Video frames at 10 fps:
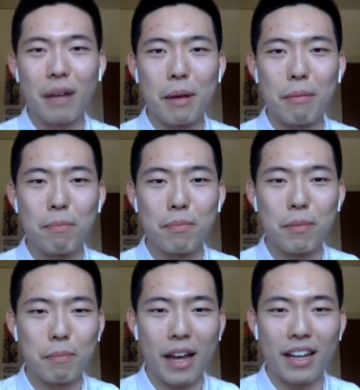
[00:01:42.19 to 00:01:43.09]
maybe
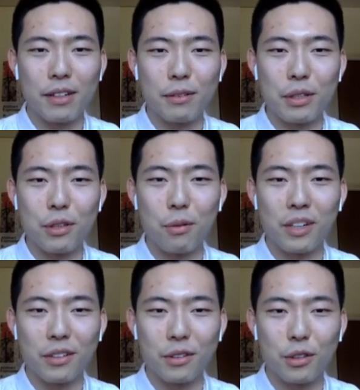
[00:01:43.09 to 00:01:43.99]
back when you were
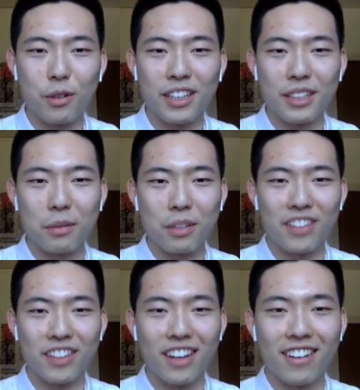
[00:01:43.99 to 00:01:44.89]
in your 20s or
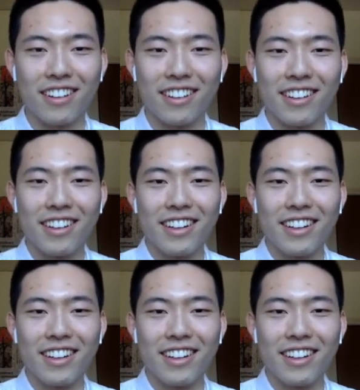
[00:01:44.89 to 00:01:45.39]
even younger,